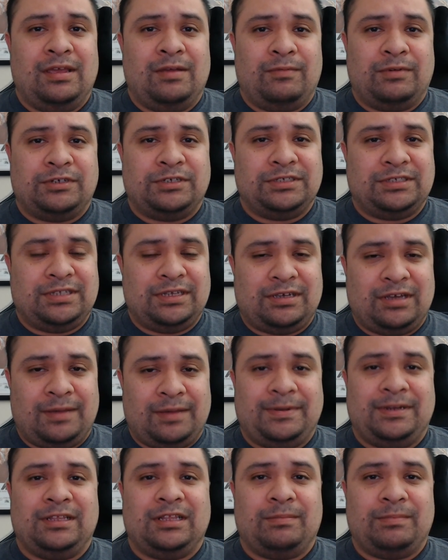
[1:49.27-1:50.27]
which is the
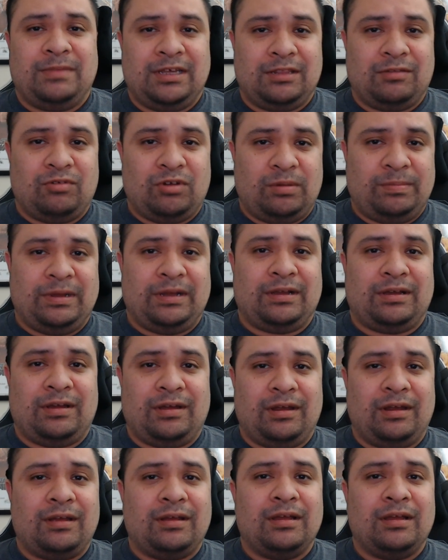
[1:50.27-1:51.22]
company that made the robot car.